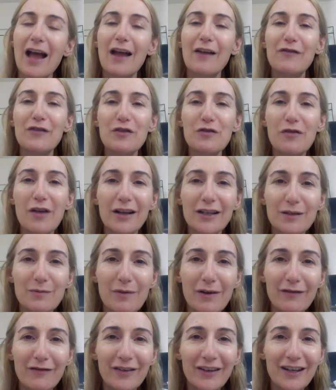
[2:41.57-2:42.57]
If you liked
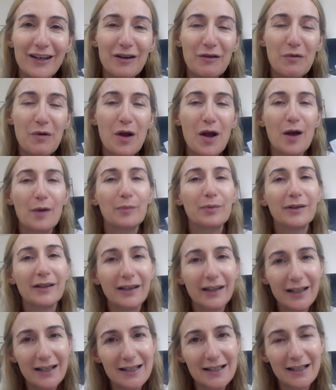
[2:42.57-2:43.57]
my video,
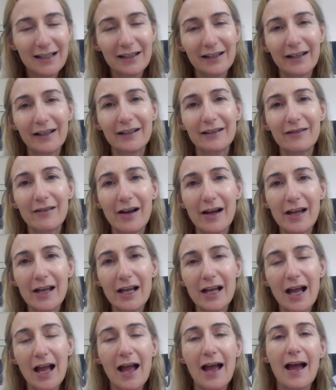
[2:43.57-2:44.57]
please click
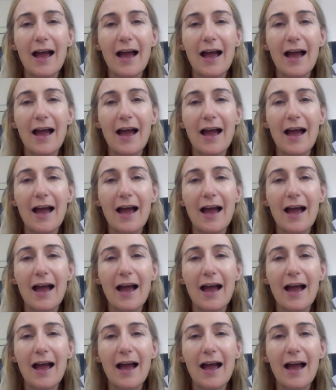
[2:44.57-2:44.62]
like.